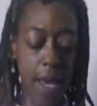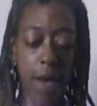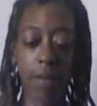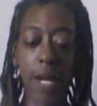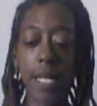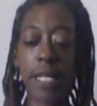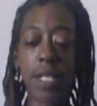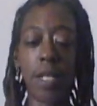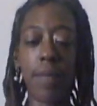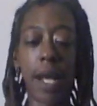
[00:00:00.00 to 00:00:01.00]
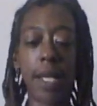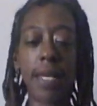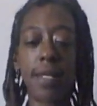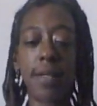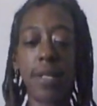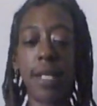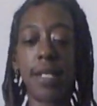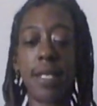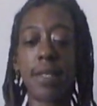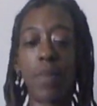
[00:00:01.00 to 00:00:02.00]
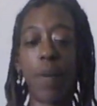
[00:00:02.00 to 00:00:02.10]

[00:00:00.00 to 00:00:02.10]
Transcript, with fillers: All right, Gemini Cancer Cusp.